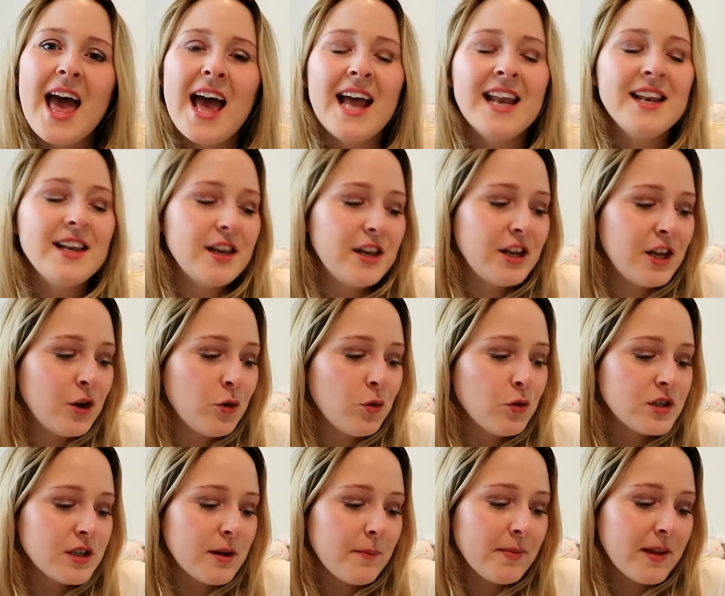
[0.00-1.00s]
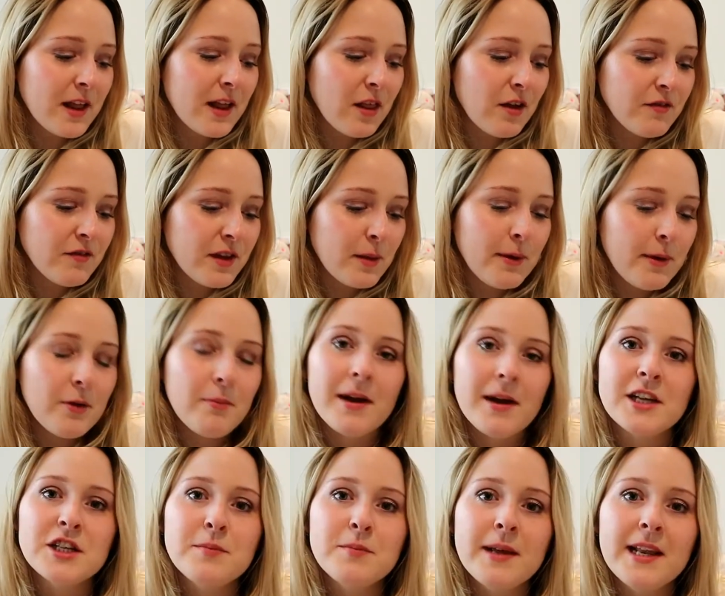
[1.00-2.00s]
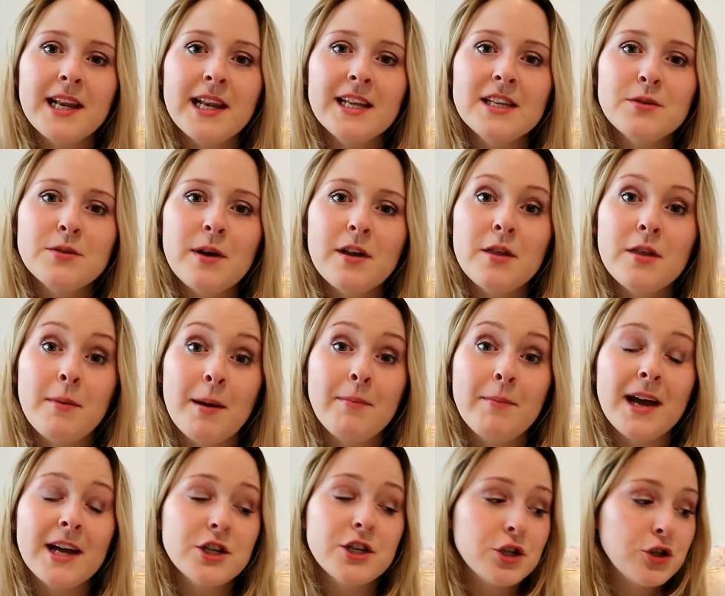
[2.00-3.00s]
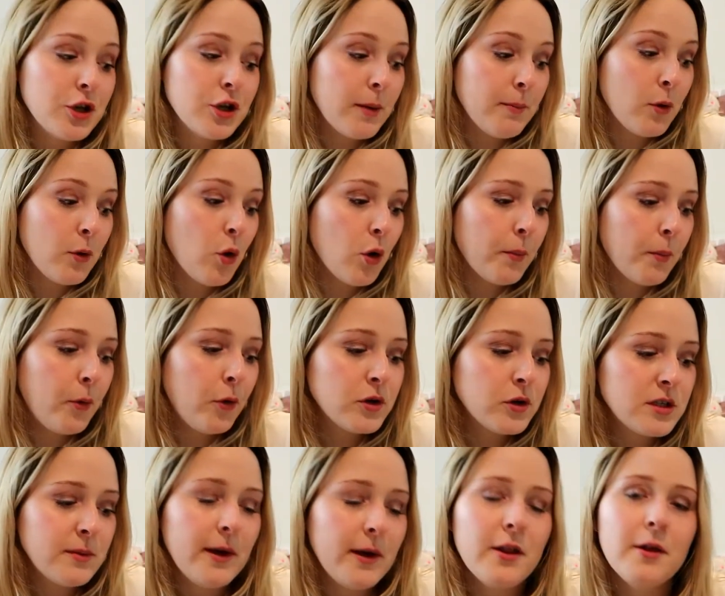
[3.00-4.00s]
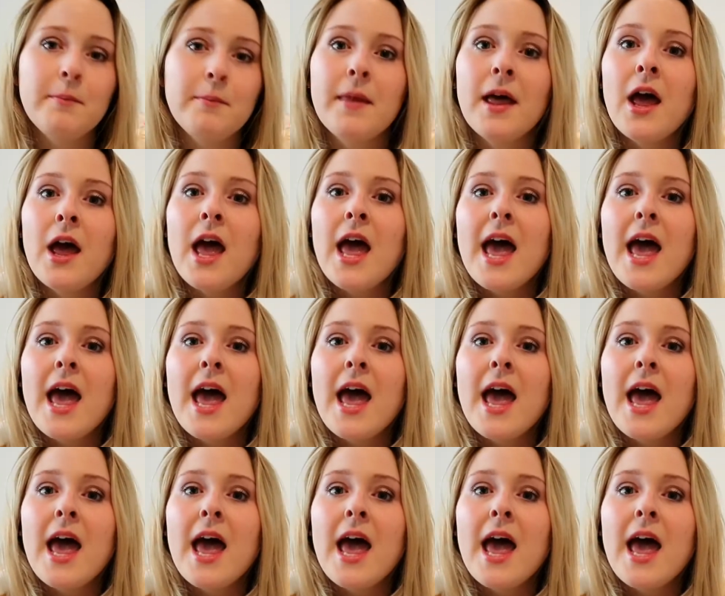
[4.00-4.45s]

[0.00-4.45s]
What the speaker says: And you know, something I loved about my experience with them, I'm actually doing a blog post about them,